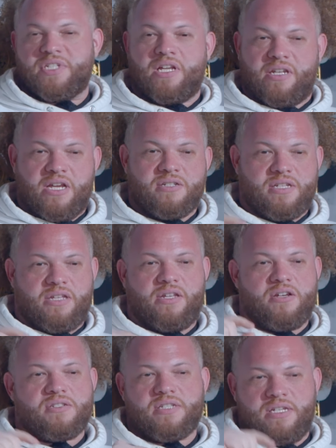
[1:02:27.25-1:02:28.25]
saying? There's and
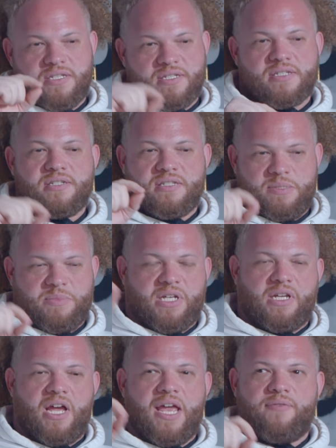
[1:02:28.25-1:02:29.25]
there's instances in my
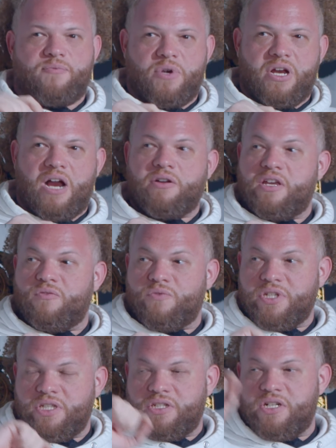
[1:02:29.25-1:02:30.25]
life where I'll get
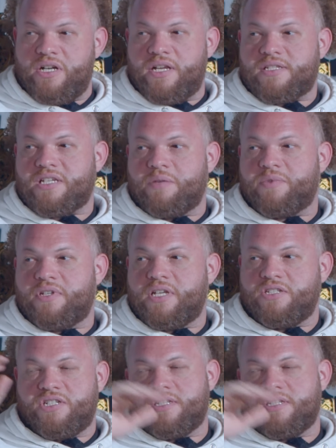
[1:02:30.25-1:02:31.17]
really good at something and